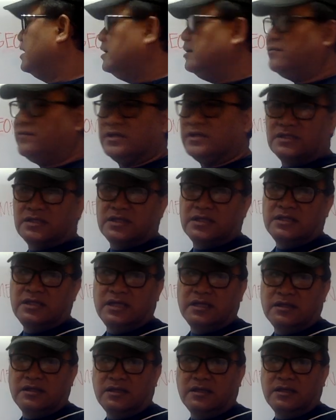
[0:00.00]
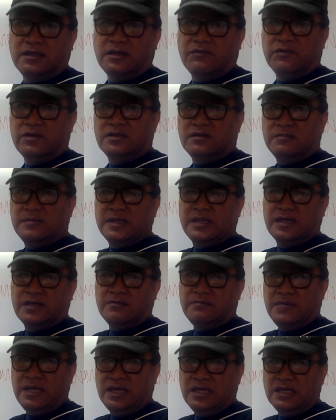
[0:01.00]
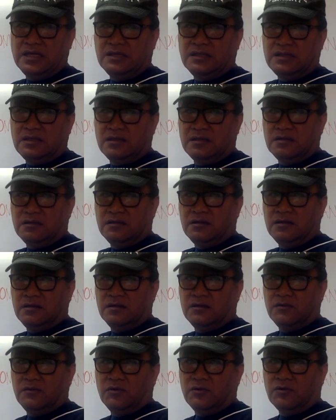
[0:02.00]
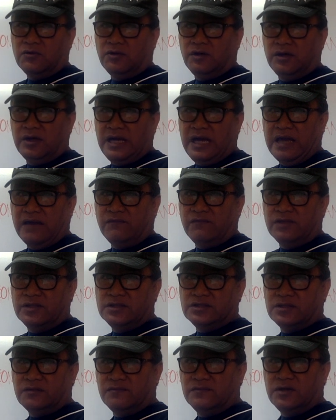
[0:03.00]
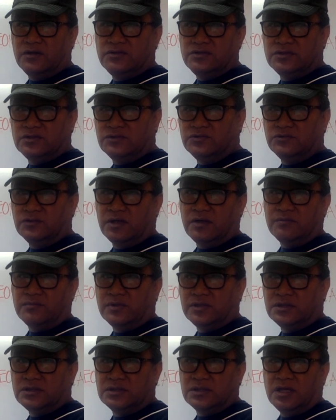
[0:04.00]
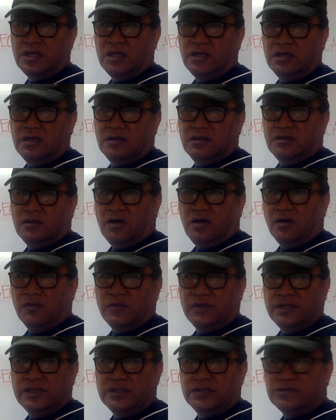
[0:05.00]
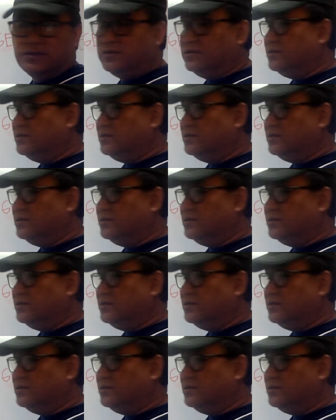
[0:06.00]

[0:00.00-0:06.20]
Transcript: interested in the arithmetic mean or average of those two numbers, all we need to